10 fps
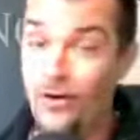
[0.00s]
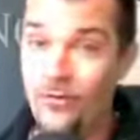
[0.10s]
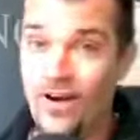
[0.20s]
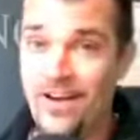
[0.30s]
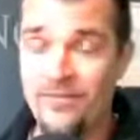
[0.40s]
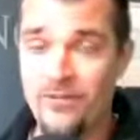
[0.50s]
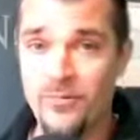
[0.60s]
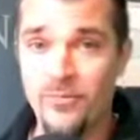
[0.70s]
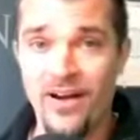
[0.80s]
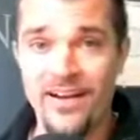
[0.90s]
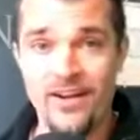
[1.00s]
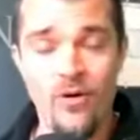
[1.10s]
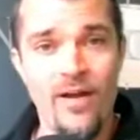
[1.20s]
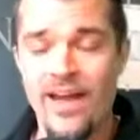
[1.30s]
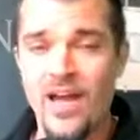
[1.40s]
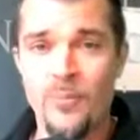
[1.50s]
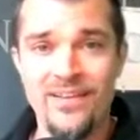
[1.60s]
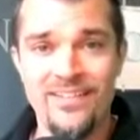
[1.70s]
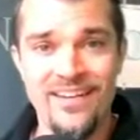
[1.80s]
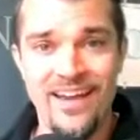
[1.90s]
All right, everybody. Oh,
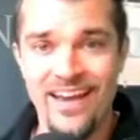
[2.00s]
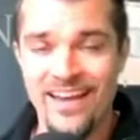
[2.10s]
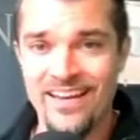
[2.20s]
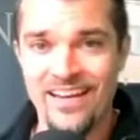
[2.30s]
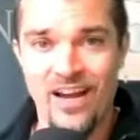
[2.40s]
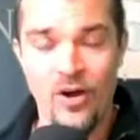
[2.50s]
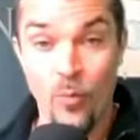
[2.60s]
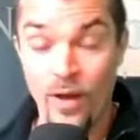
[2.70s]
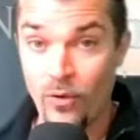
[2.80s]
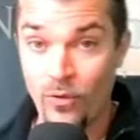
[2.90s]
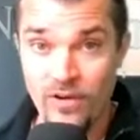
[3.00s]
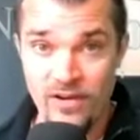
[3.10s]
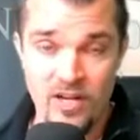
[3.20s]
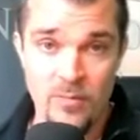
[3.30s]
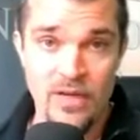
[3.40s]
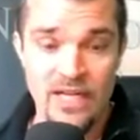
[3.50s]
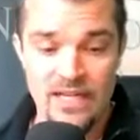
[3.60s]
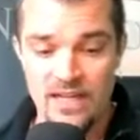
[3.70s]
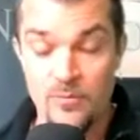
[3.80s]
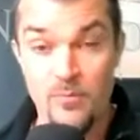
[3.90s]
happy day. Welcome.
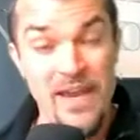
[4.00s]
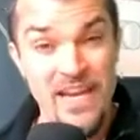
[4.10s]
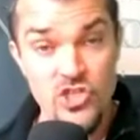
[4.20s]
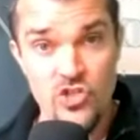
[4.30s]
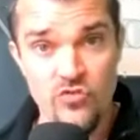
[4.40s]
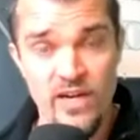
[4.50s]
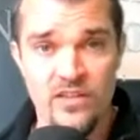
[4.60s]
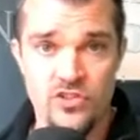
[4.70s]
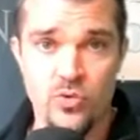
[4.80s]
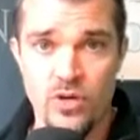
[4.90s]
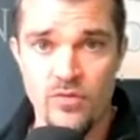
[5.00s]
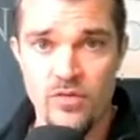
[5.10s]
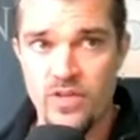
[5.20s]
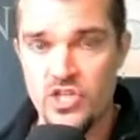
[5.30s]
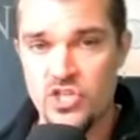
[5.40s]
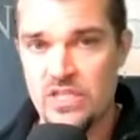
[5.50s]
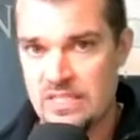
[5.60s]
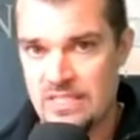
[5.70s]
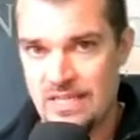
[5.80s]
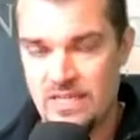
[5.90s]
Um, major regulatory
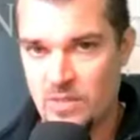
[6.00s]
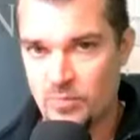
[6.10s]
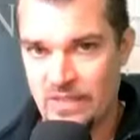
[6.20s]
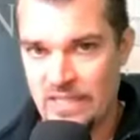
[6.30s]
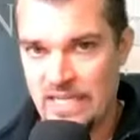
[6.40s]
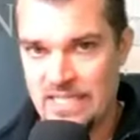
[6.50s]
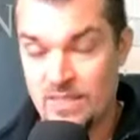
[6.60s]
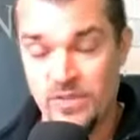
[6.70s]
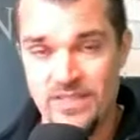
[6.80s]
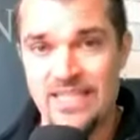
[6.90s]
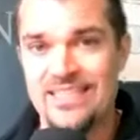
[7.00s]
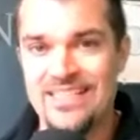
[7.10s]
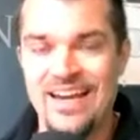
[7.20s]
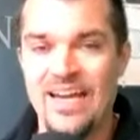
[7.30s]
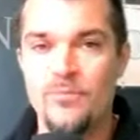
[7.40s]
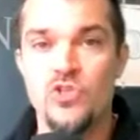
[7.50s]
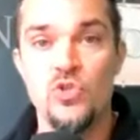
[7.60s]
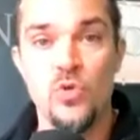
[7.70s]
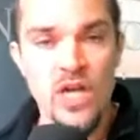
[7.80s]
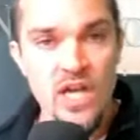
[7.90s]
revisions taking place. I want to take the time
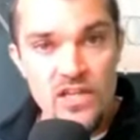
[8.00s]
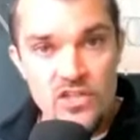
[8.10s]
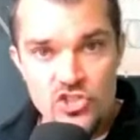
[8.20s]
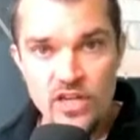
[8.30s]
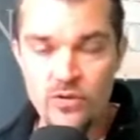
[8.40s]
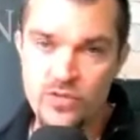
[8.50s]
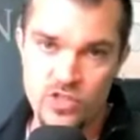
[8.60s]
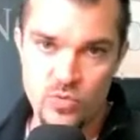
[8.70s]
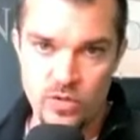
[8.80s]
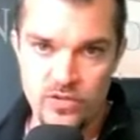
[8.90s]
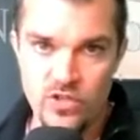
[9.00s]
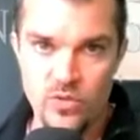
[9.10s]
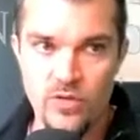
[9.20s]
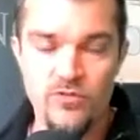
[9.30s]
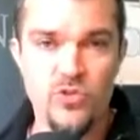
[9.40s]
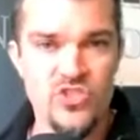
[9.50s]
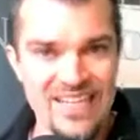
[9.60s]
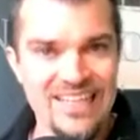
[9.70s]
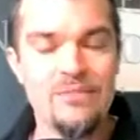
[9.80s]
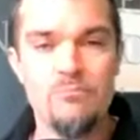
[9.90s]
to share this with you. If you're
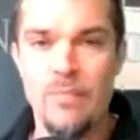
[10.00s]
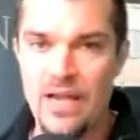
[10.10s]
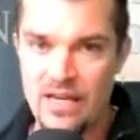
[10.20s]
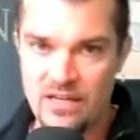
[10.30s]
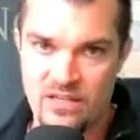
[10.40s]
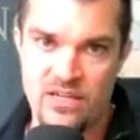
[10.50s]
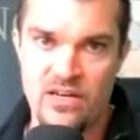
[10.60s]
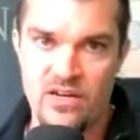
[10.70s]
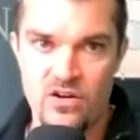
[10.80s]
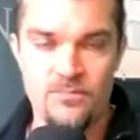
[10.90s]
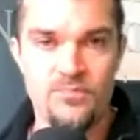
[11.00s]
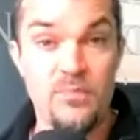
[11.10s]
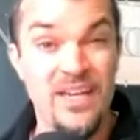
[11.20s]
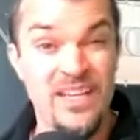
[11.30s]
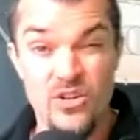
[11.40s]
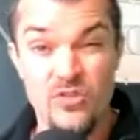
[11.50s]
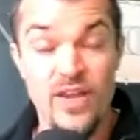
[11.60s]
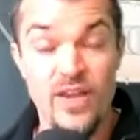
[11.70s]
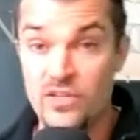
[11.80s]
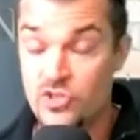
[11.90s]
selling Medicare, Medicare
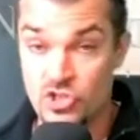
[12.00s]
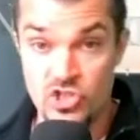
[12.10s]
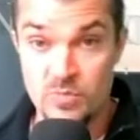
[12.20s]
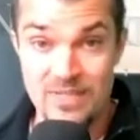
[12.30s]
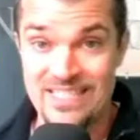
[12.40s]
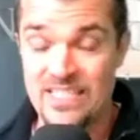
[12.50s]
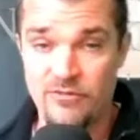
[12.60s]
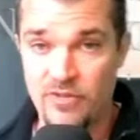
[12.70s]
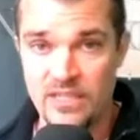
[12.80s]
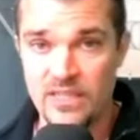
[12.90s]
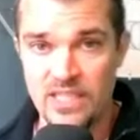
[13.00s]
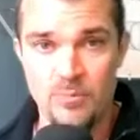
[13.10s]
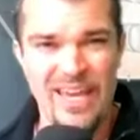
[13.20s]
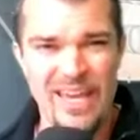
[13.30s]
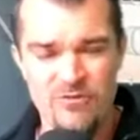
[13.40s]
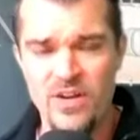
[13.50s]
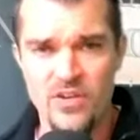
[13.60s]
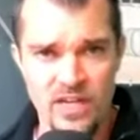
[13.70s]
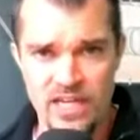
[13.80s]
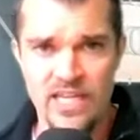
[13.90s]
Advantage specifically, pay
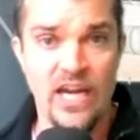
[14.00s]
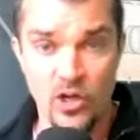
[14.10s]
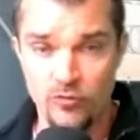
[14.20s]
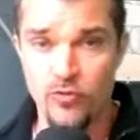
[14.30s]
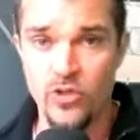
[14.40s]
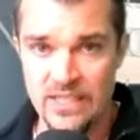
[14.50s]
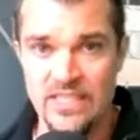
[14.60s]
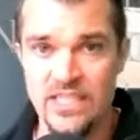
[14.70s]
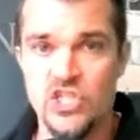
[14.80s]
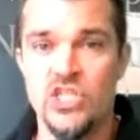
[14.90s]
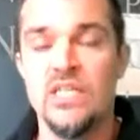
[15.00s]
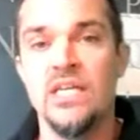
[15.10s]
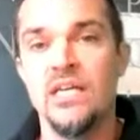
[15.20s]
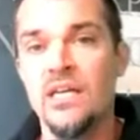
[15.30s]
very careful attention